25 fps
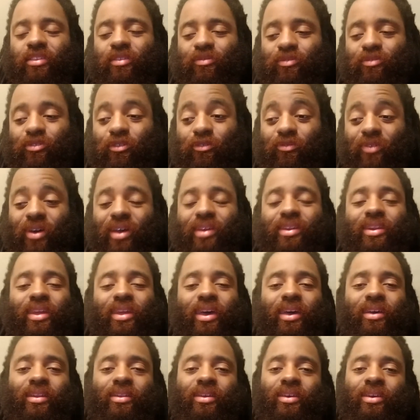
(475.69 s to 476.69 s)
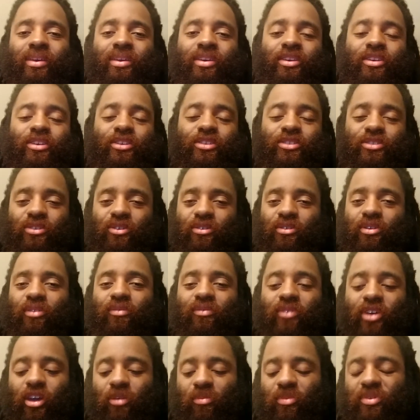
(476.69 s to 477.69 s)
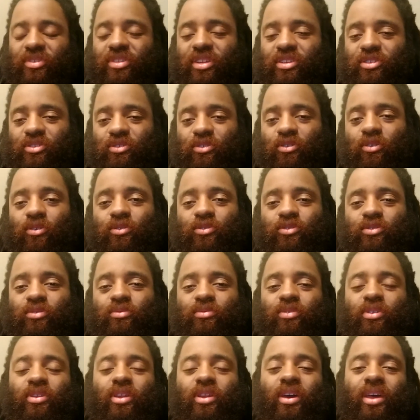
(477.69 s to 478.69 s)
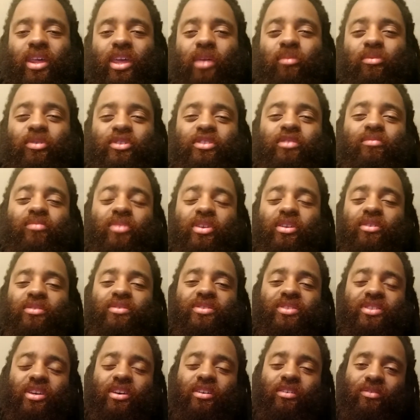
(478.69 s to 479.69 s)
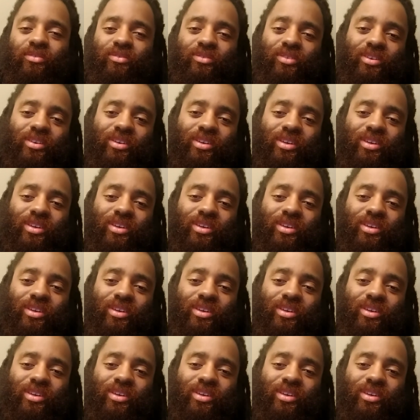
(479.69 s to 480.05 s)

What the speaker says: If you find that certain environments that you go to, you're not able to be yourself,